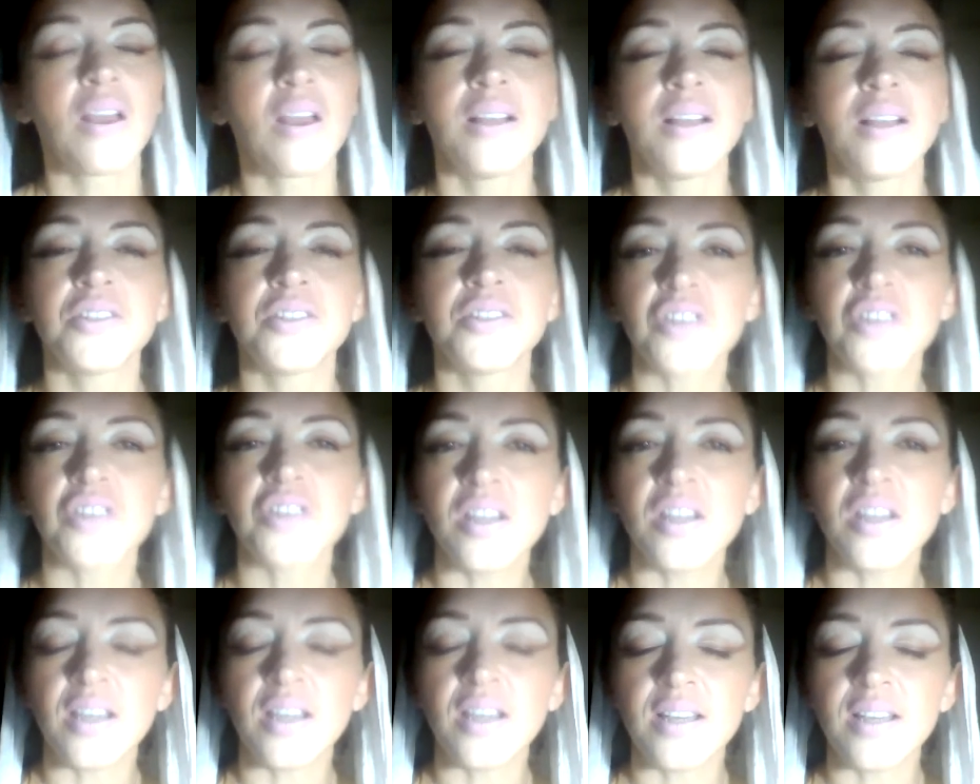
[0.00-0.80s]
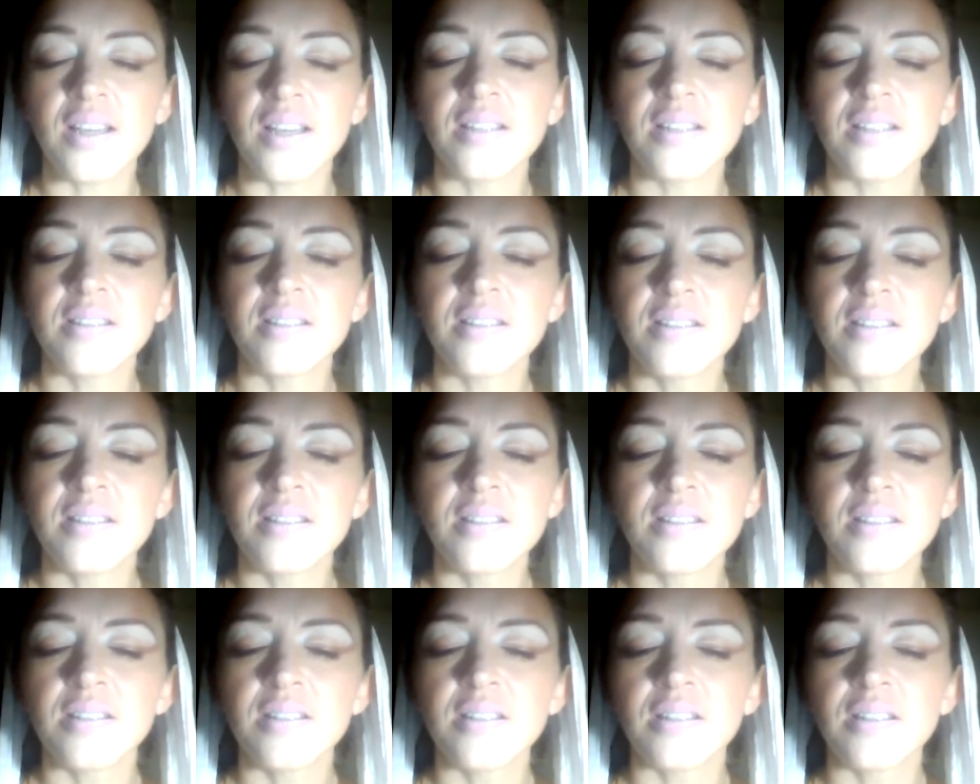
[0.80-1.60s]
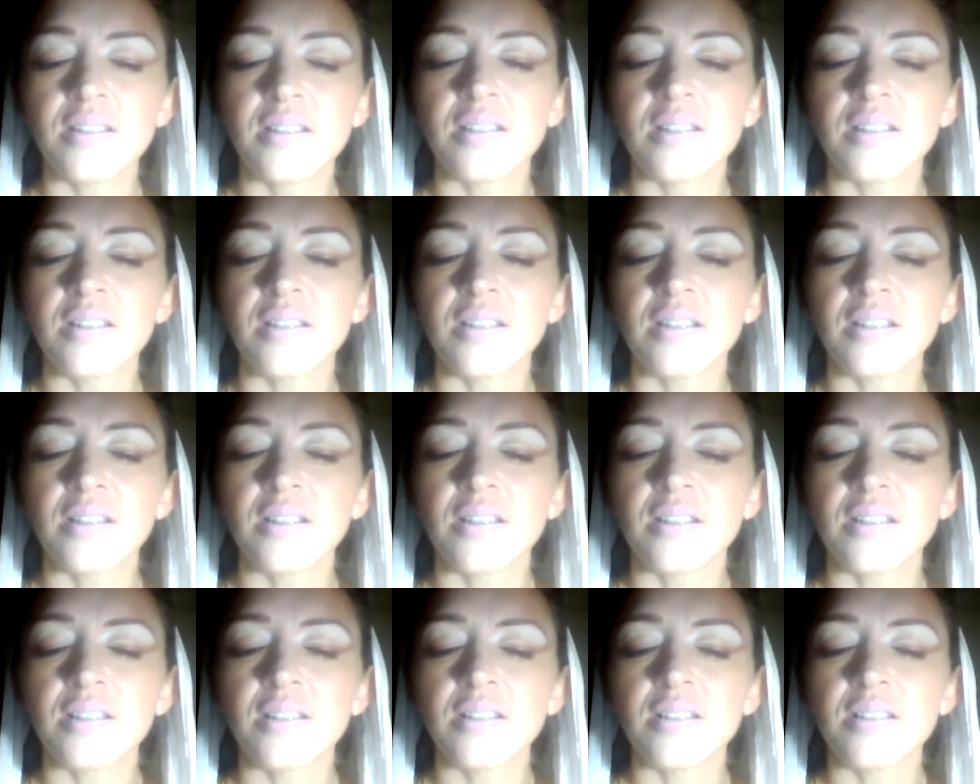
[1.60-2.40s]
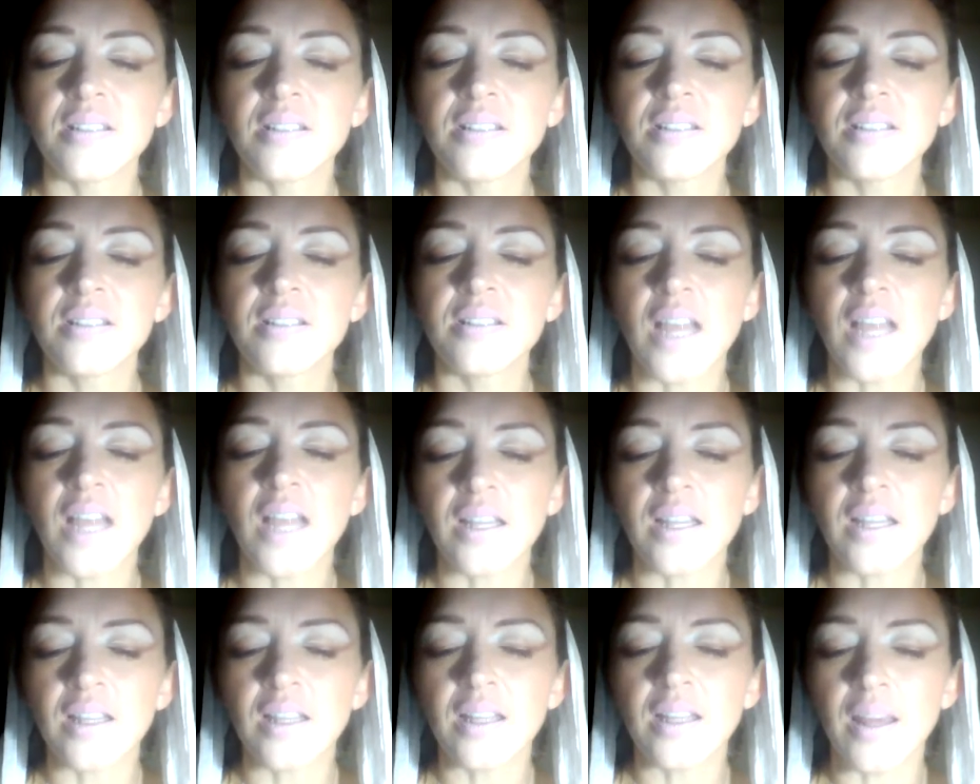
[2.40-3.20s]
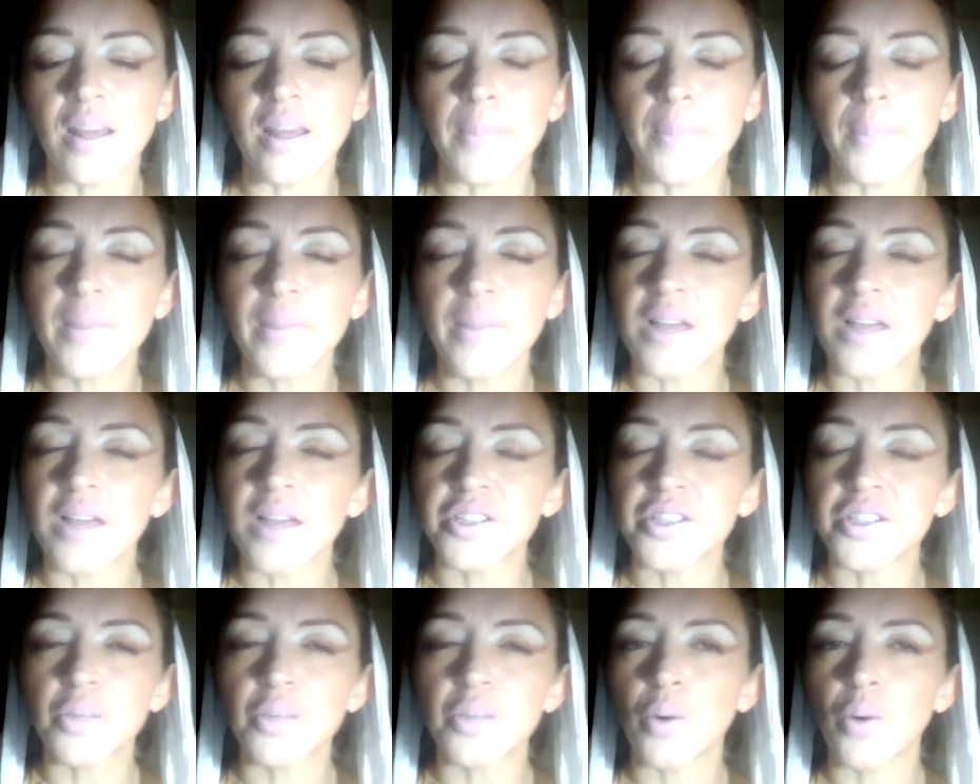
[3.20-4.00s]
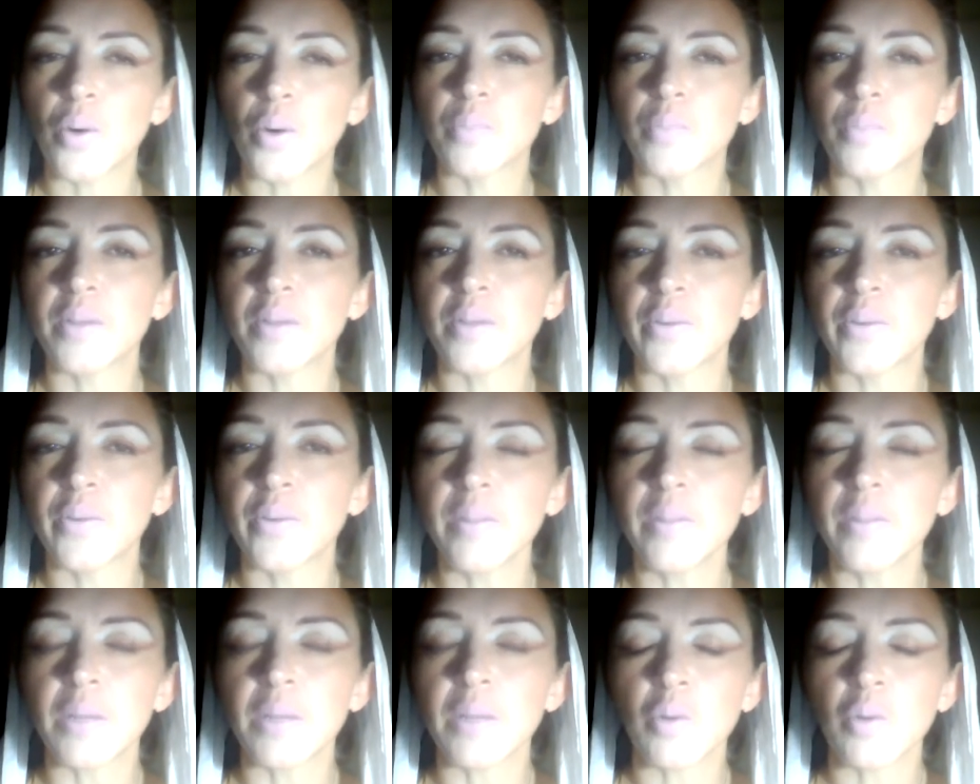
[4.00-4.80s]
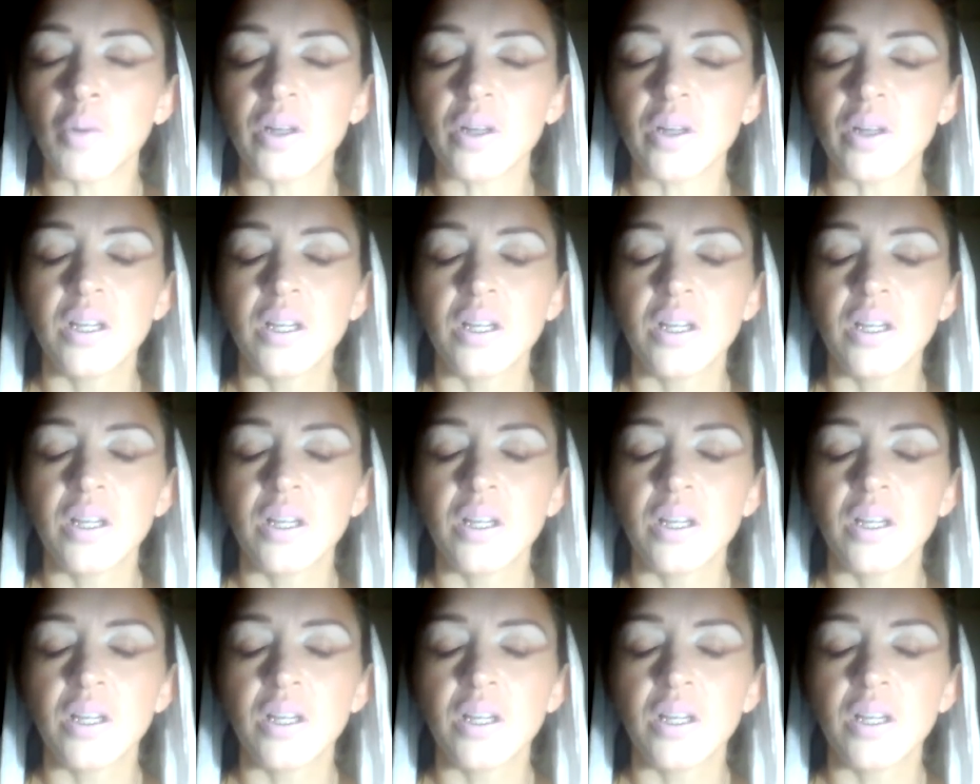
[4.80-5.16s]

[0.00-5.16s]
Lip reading: She is telling them that she won't be with him anymore.